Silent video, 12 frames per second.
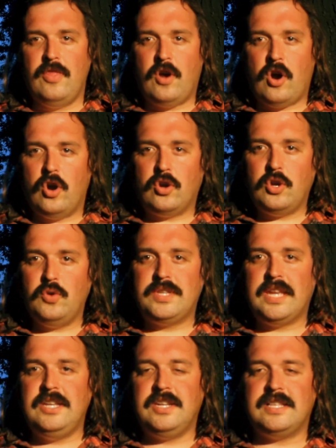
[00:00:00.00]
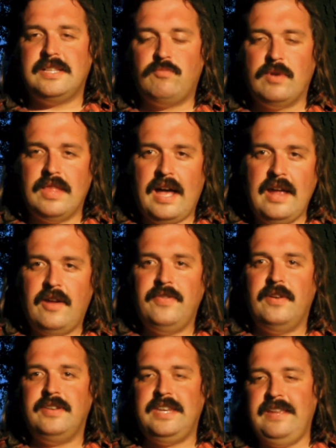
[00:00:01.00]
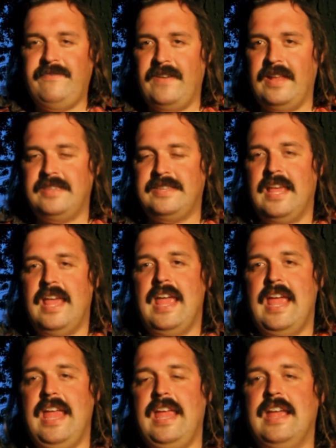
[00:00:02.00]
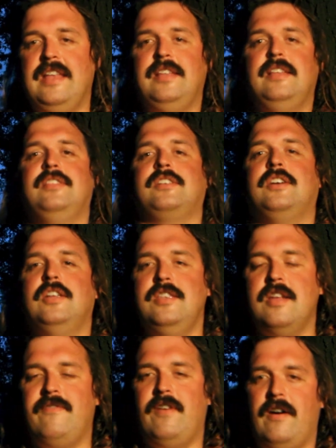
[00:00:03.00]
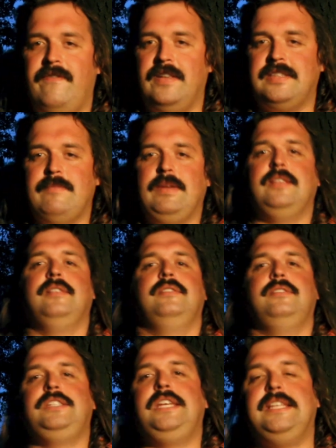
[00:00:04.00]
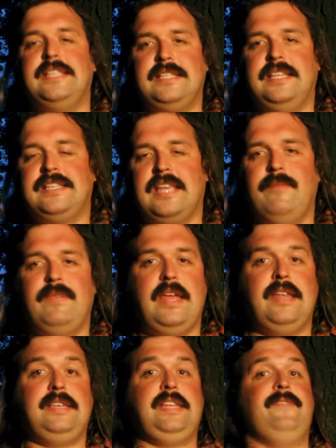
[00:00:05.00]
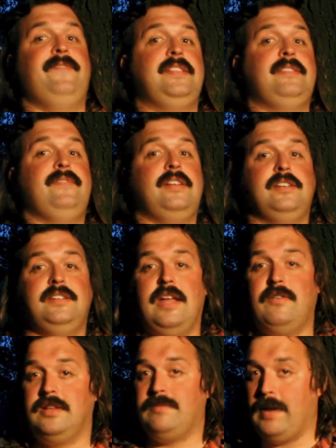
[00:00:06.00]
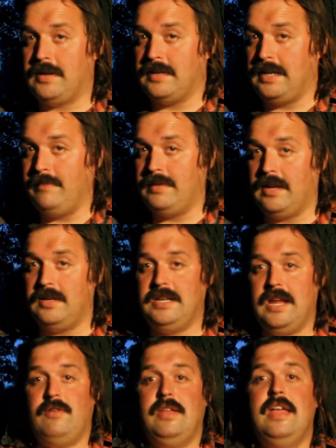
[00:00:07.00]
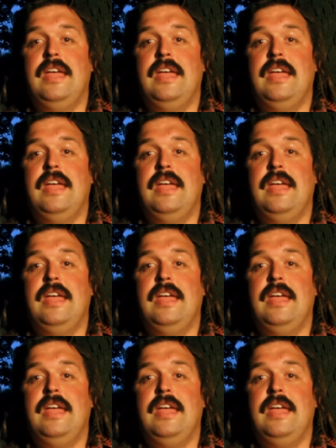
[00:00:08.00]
The Argos can just rely on their defense and the good enough offense. I mean, Jesus, this game, they had a defensive touchdown, a special teams touchdown.